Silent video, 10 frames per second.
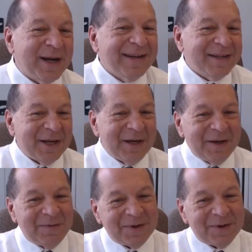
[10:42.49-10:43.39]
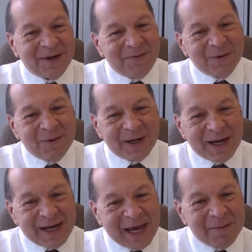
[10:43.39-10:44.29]
So if you work
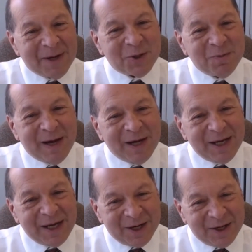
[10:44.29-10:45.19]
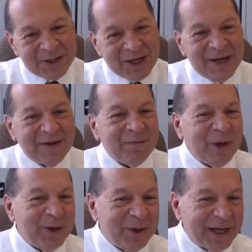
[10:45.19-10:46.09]
out how much money you're going to save by
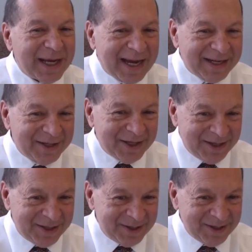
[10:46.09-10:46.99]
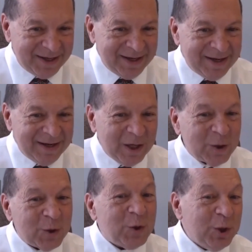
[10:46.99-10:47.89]
early access,
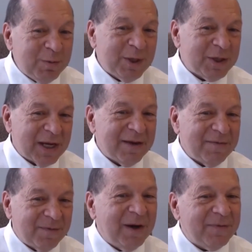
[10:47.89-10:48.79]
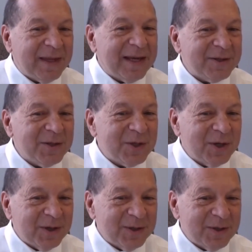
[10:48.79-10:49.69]
assume you save $5,000.